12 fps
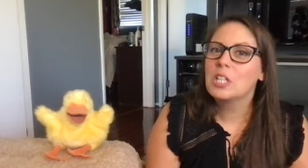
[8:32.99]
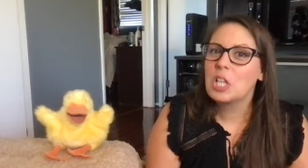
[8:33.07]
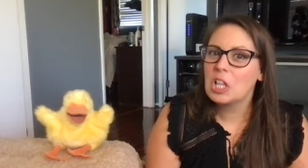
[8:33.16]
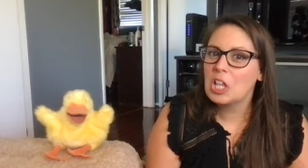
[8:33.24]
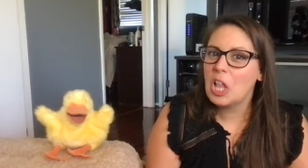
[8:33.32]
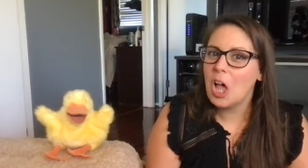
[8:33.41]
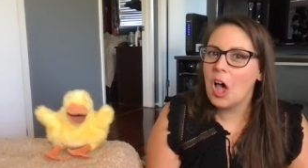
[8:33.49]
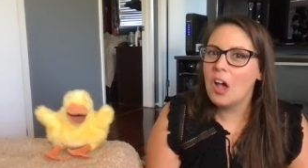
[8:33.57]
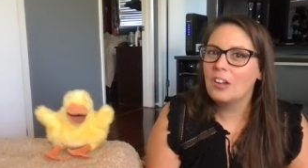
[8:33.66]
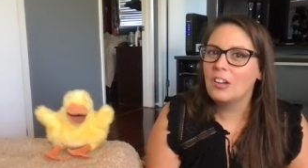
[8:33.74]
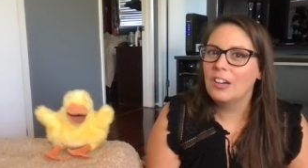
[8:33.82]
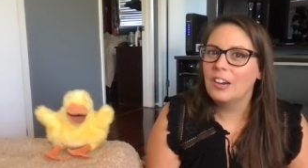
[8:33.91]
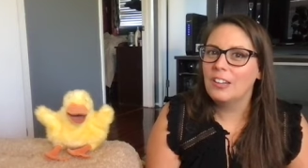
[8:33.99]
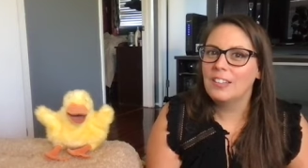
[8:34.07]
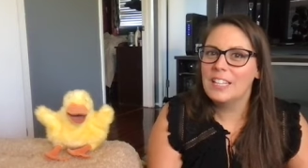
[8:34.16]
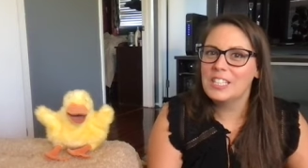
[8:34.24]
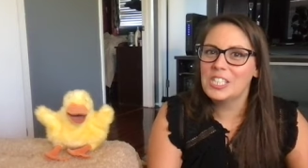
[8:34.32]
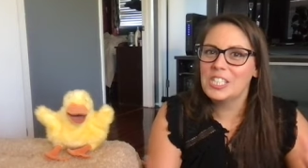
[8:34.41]
longer?
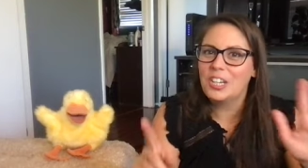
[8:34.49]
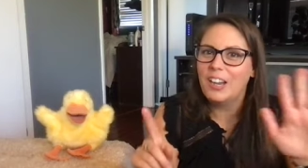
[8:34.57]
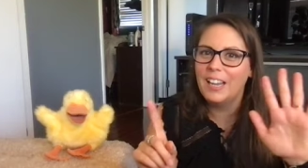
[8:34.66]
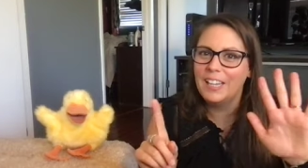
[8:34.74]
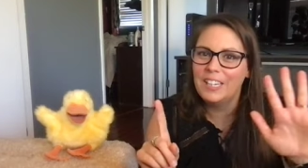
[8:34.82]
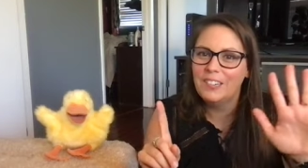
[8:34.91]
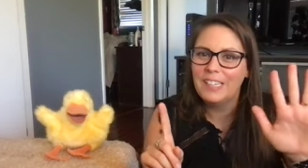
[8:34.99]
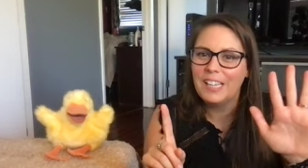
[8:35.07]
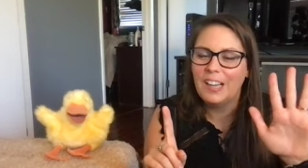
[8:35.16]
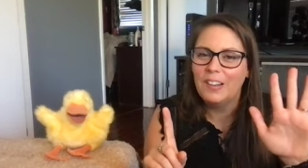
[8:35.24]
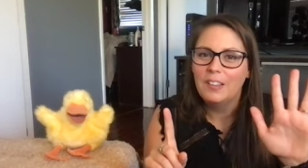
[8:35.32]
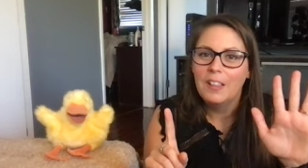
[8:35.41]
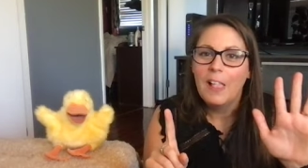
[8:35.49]
Let's try it. Here we go.